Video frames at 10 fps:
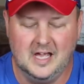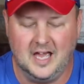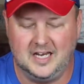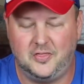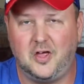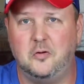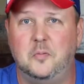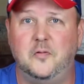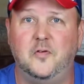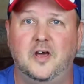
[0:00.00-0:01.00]
and he thought it would
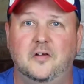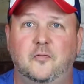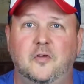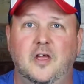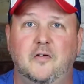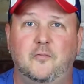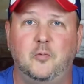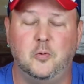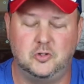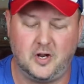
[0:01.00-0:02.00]
be fun if
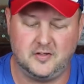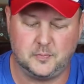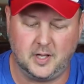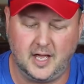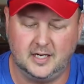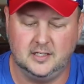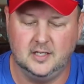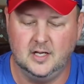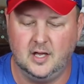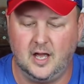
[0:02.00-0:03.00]
we would try this blind
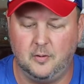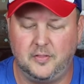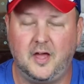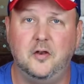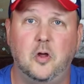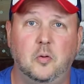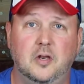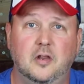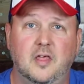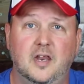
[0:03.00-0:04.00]
without
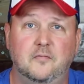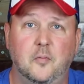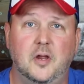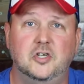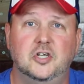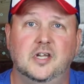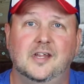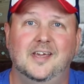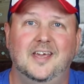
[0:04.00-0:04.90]
knowing that information,